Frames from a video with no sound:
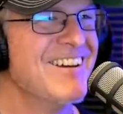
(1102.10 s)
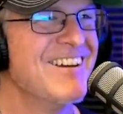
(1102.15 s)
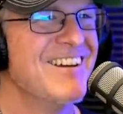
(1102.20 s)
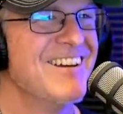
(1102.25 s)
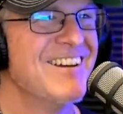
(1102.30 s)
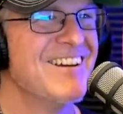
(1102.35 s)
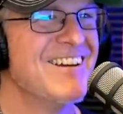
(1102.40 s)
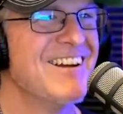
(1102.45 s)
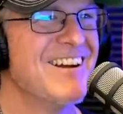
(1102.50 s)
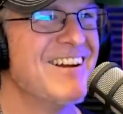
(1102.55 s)

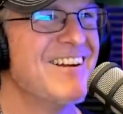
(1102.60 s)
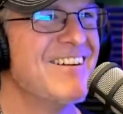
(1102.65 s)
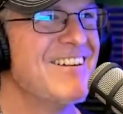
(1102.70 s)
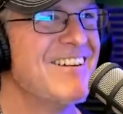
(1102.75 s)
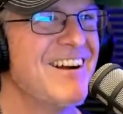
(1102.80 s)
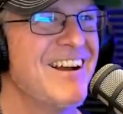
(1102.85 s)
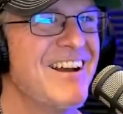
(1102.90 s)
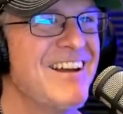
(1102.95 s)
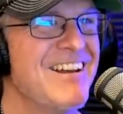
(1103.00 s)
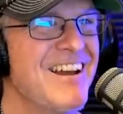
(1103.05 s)
You know,
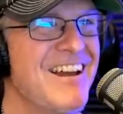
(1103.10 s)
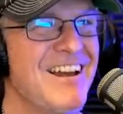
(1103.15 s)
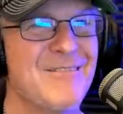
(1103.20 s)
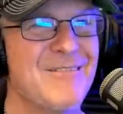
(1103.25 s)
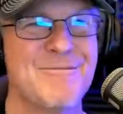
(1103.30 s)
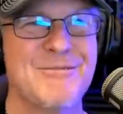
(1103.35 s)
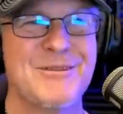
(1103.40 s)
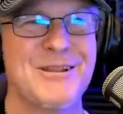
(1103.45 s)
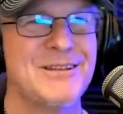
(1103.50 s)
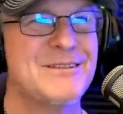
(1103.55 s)
I,
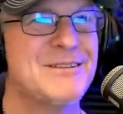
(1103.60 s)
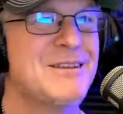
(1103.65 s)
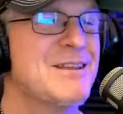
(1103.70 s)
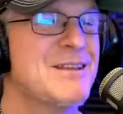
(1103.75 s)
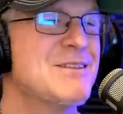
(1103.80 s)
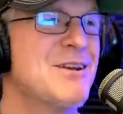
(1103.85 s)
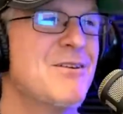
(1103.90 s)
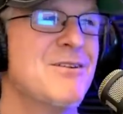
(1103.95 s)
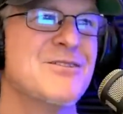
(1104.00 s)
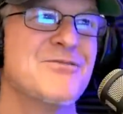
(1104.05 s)
I, it's,
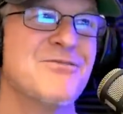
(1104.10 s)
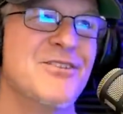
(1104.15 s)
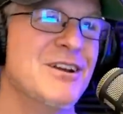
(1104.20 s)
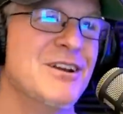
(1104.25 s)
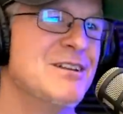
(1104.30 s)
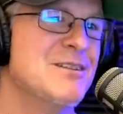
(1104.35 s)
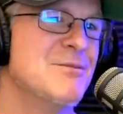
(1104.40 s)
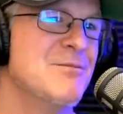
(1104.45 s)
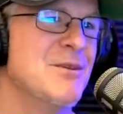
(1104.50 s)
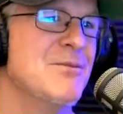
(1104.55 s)
it's always
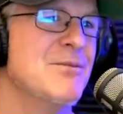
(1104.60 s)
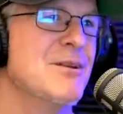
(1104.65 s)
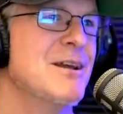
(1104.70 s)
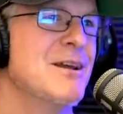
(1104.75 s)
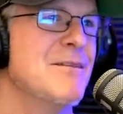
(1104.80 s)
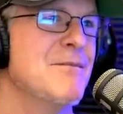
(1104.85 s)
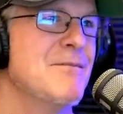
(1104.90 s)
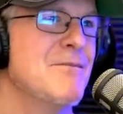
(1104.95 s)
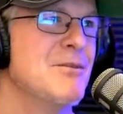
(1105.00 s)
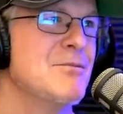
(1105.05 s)
funny to me when
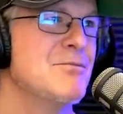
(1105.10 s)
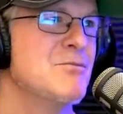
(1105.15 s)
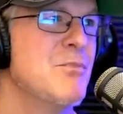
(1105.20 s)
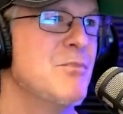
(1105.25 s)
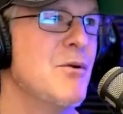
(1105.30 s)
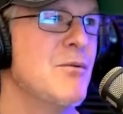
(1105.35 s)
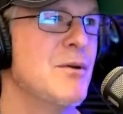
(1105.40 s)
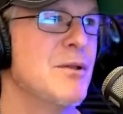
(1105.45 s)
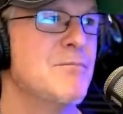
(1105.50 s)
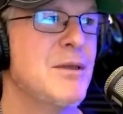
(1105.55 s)
I, when,
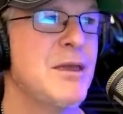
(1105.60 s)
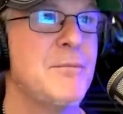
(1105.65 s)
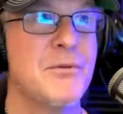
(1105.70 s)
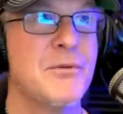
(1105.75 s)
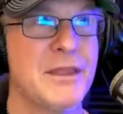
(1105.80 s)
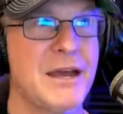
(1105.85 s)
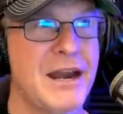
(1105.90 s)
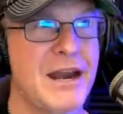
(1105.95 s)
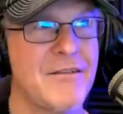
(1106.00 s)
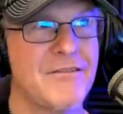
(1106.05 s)
when
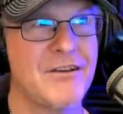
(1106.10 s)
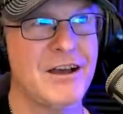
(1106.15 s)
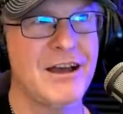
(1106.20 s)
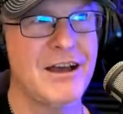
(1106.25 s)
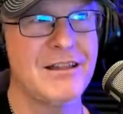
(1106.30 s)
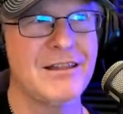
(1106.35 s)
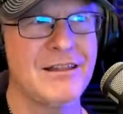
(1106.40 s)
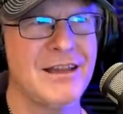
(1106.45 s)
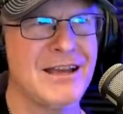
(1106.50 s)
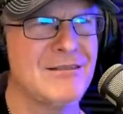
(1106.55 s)
people that I've
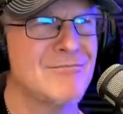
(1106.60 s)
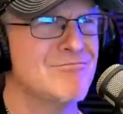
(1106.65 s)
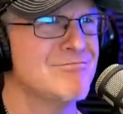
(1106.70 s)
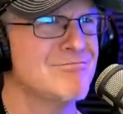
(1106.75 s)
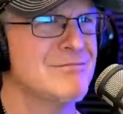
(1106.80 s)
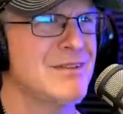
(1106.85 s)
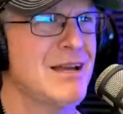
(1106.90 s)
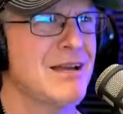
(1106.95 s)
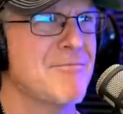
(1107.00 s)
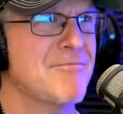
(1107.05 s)
got like,
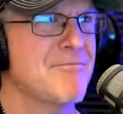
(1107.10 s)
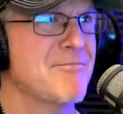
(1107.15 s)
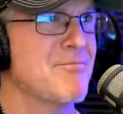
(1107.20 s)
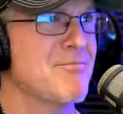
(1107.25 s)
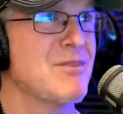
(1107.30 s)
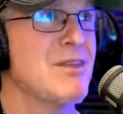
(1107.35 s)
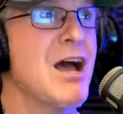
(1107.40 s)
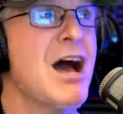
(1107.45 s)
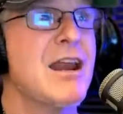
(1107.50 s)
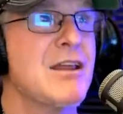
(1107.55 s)
like
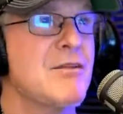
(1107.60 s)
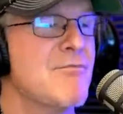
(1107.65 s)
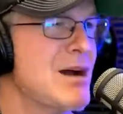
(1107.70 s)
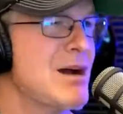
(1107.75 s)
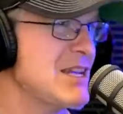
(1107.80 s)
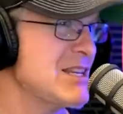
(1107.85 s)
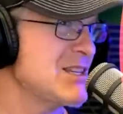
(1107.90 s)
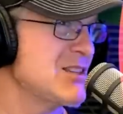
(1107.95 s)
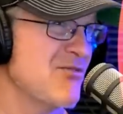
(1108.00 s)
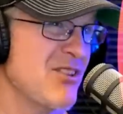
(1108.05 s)
not in
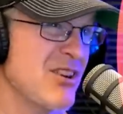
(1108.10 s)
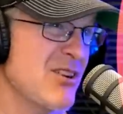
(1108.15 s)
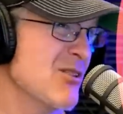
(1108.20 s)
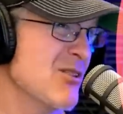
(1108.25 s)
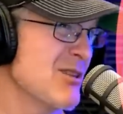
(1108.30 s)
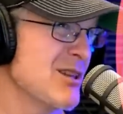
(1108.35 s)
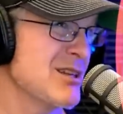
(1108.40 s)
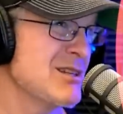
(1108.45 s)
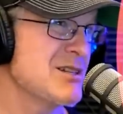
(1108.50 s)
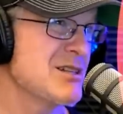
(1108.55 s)
my
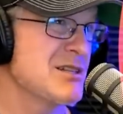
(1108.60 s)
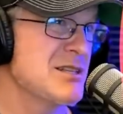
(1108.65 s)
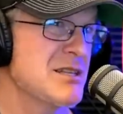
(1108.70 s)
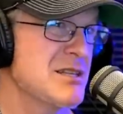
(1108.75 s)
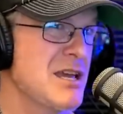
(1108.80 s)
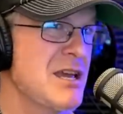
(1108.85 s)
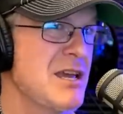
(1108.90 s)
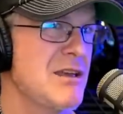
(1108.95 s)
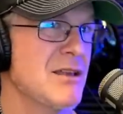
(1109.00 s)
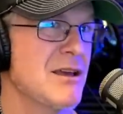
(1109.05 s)
sphere, let's just
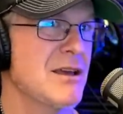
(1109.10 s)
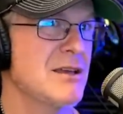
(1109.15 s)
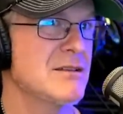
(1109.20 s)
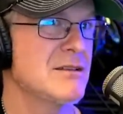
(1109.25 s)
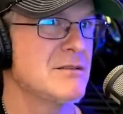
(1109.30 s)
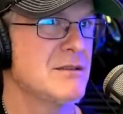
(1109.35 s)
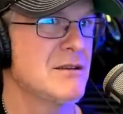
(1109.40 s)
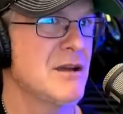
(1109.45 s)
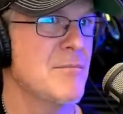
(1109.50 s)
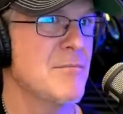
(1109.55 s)
say, like
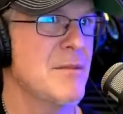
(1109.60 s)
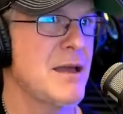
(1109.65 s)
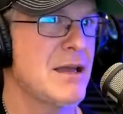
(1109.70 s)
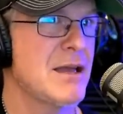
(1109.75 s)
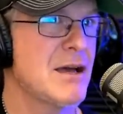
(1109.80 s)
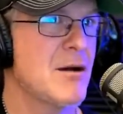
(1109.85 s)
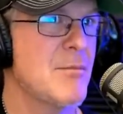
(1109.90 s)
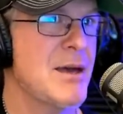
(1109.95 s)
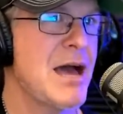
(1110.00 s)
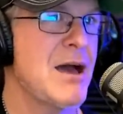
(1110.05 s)
come,
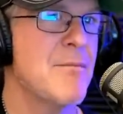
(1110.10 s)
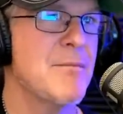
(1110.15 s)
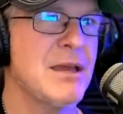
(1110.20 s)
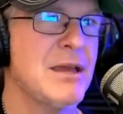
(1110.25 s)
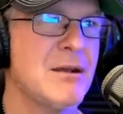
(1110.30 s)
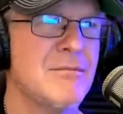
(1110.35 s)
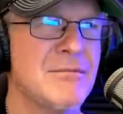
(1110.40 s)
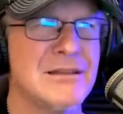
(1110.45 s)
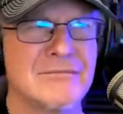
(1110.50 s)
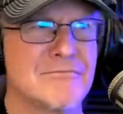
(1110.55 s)
come at me
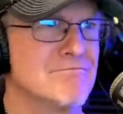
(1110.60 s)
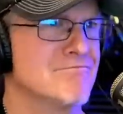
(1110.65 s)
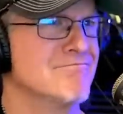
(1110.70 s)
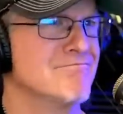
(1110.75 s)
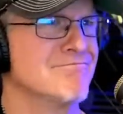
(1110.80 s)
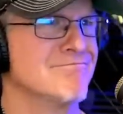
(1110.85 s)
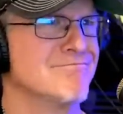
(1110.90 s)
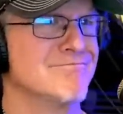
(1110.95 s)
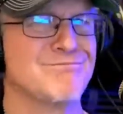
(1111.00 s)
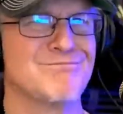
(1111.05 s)
and I'm like,
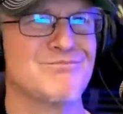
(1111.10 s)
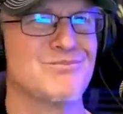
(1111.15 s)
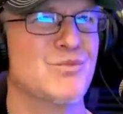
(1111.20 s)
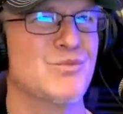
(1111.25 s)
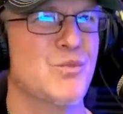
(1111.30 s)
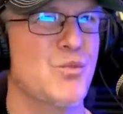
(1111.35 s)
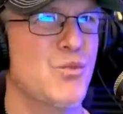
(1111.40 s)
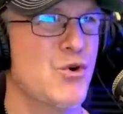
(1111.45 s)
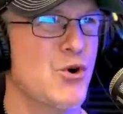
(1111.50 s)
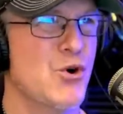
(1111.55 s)

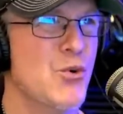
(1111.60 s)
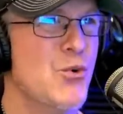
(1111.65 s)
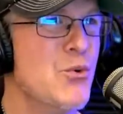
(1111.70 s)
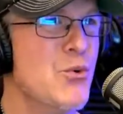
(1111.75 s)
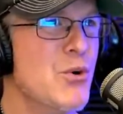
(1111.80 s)
who?